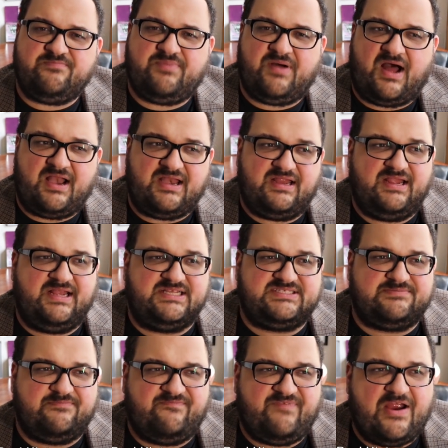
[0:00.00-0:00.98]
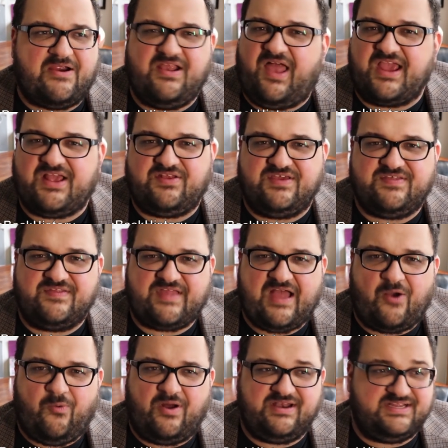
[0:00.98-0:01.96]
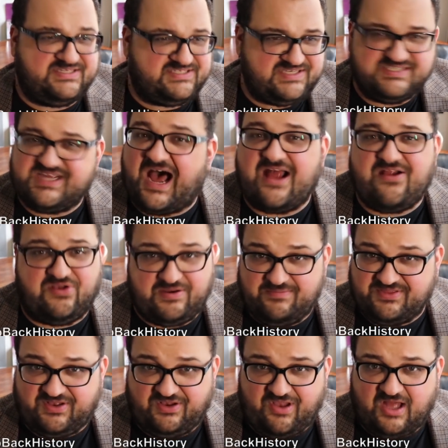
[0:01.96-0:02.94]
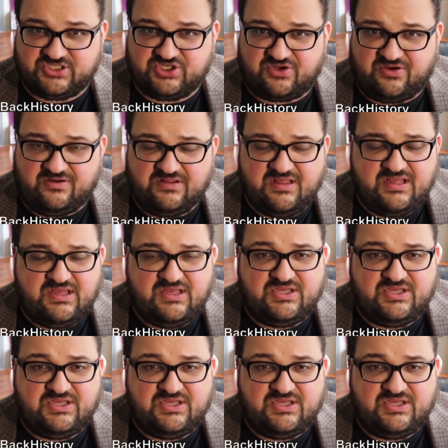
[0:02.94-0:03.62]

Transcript: but it's very likely that that one is entirely mythological.